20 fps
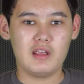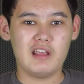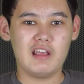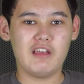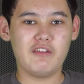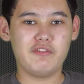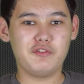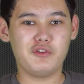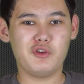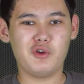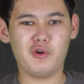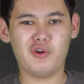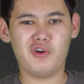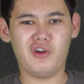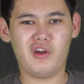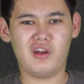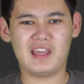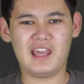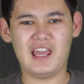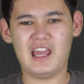If
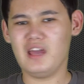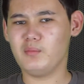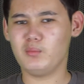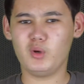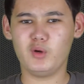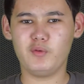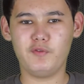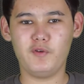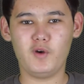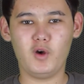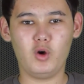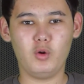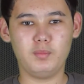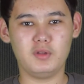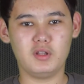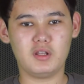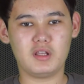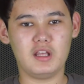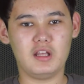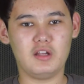you're a camera phobe,
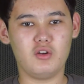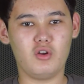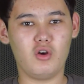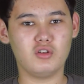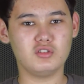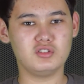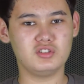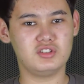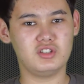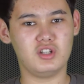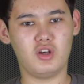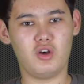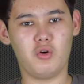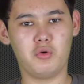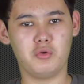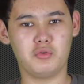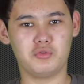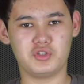you can also